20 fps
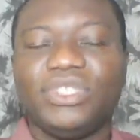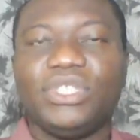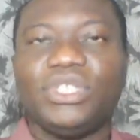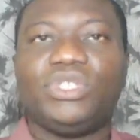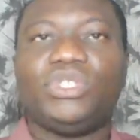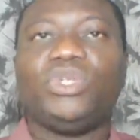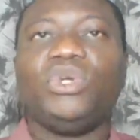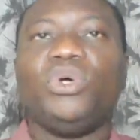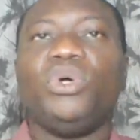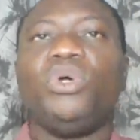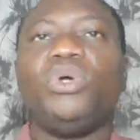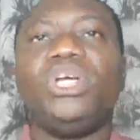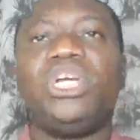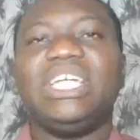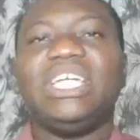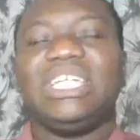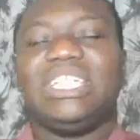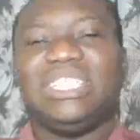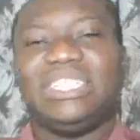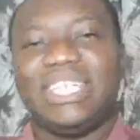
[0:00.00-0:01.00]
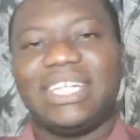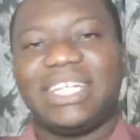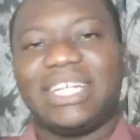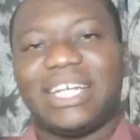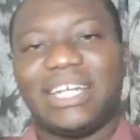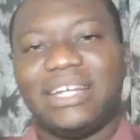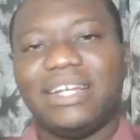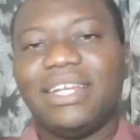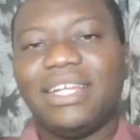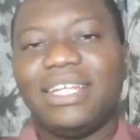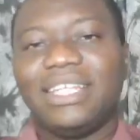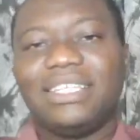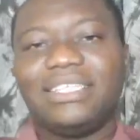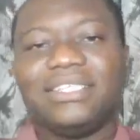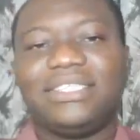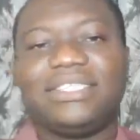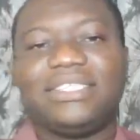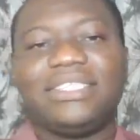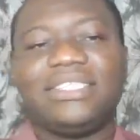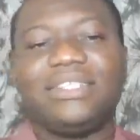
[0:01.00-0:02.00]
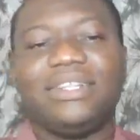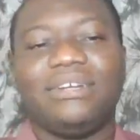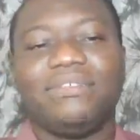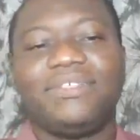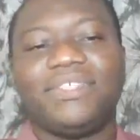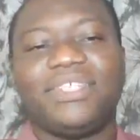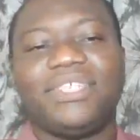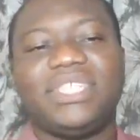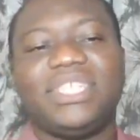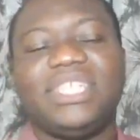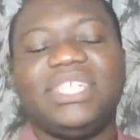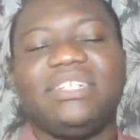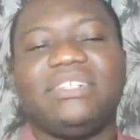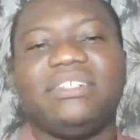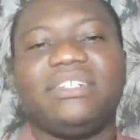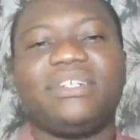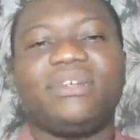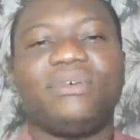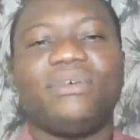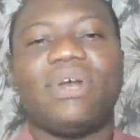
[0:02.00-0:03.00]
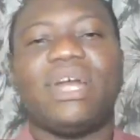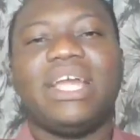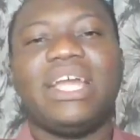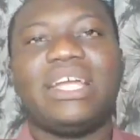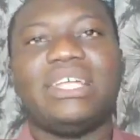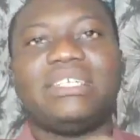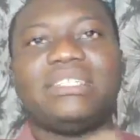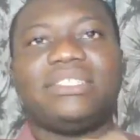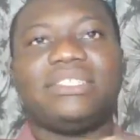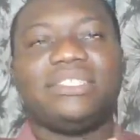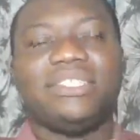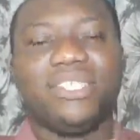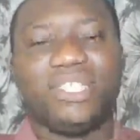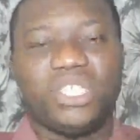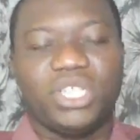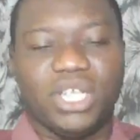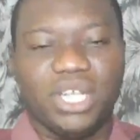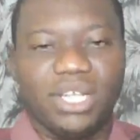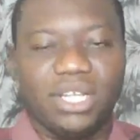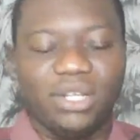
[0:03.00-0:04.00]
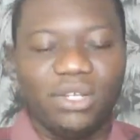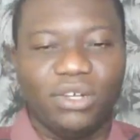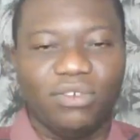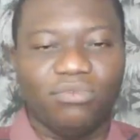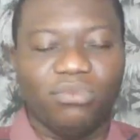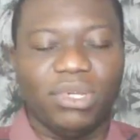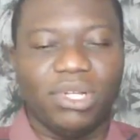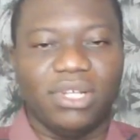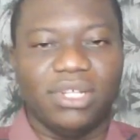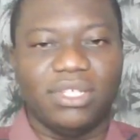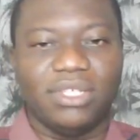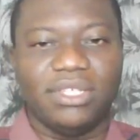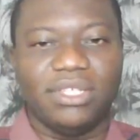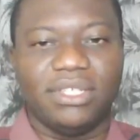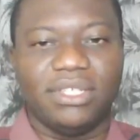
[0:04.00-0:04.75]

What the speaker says: So the cleansing of sin requires the shedding of blood.